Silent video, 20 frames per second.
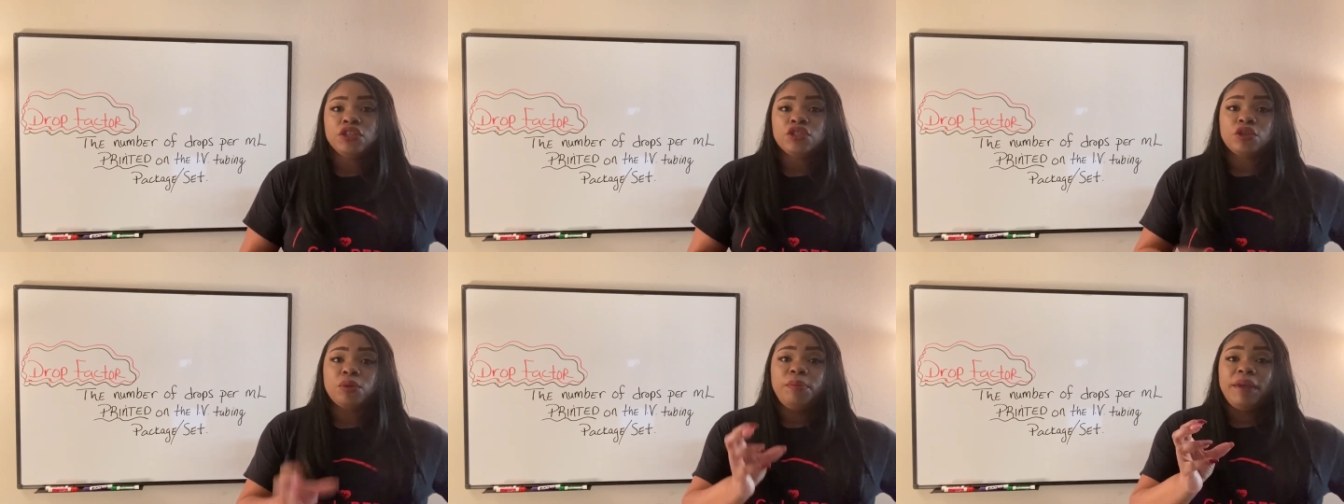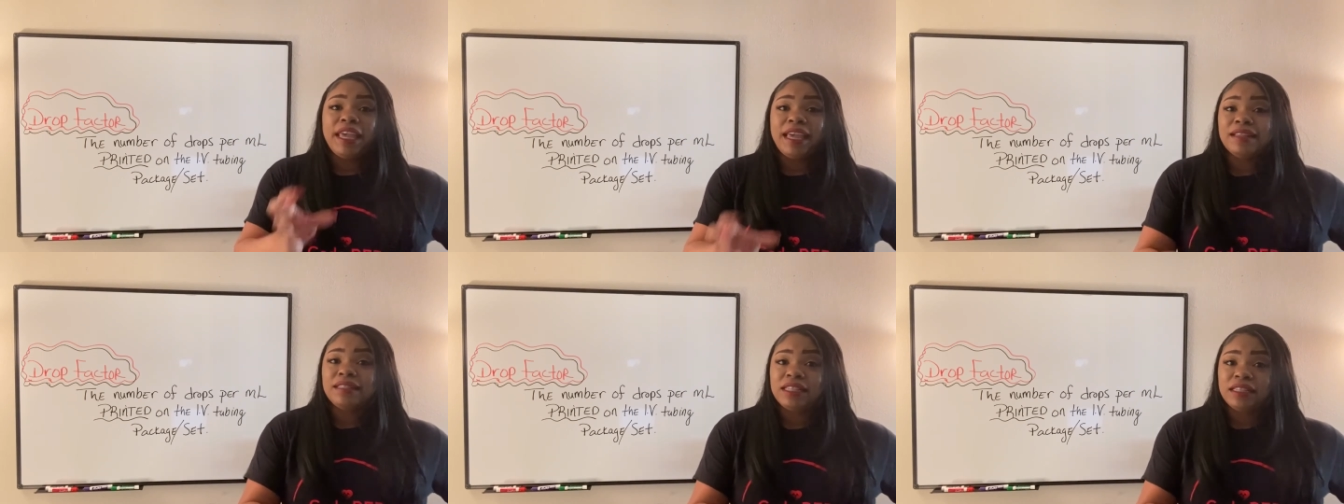So
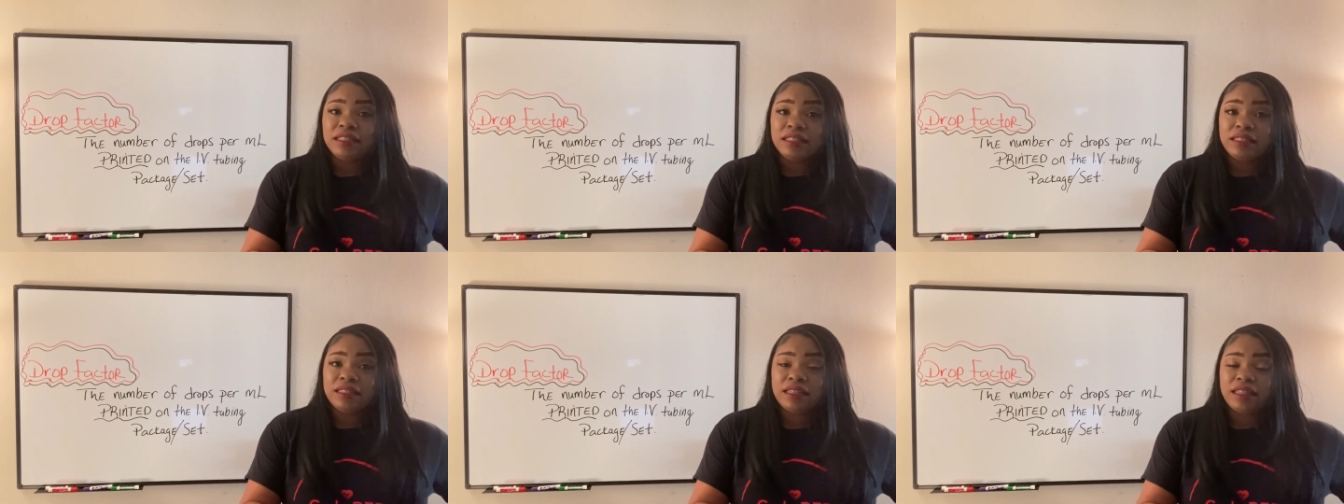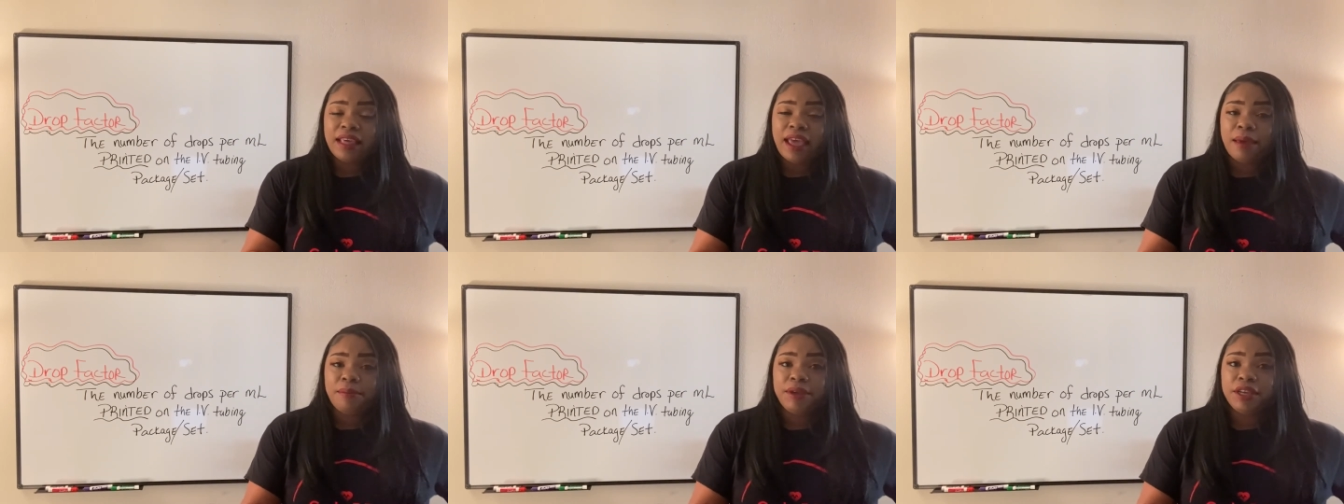pay attention to
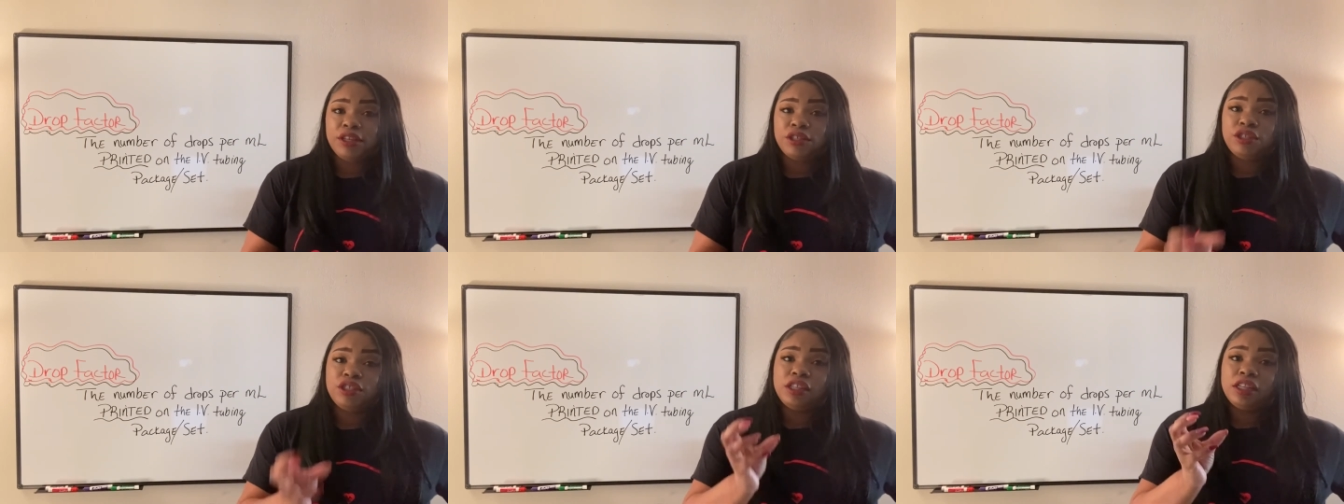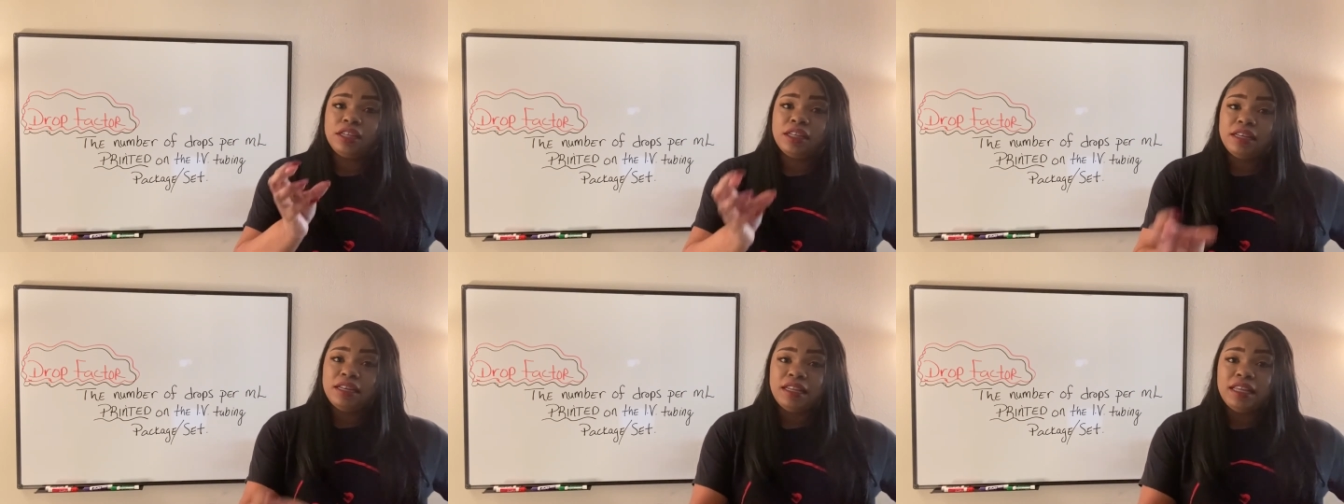that because you're
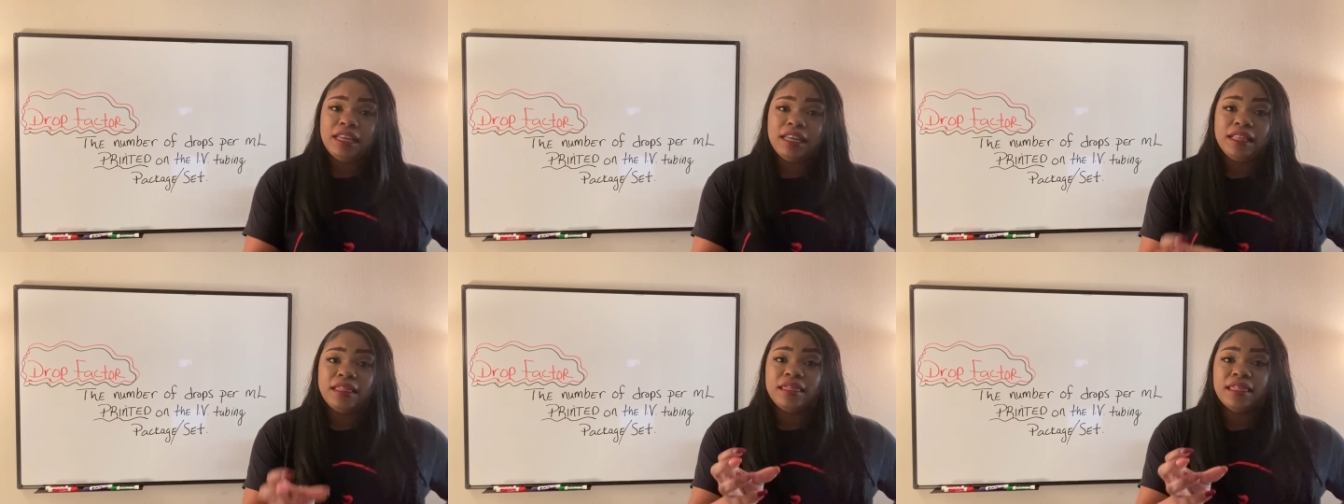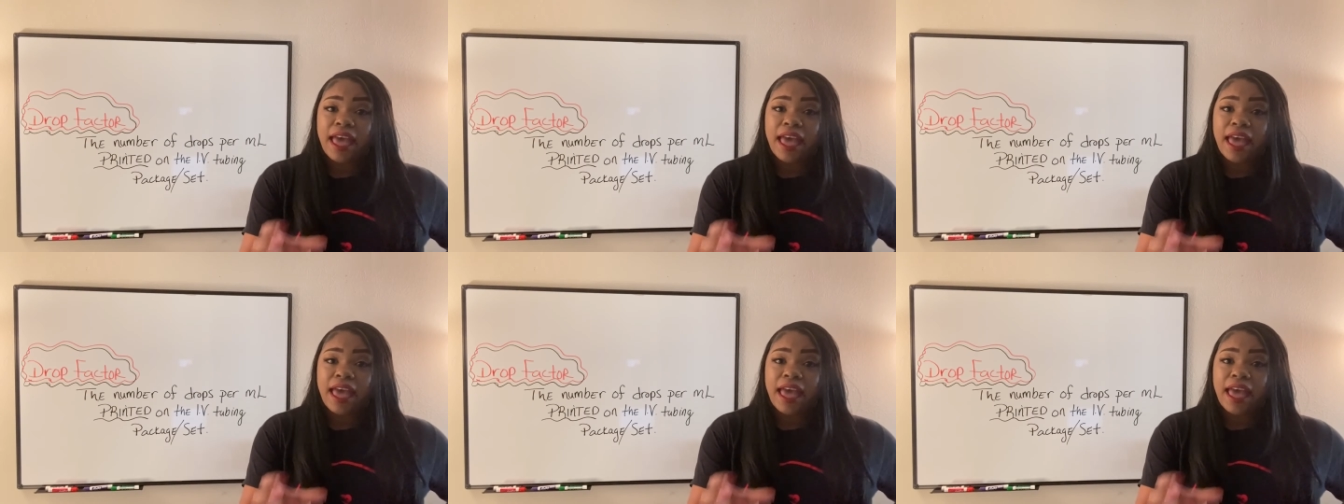going to need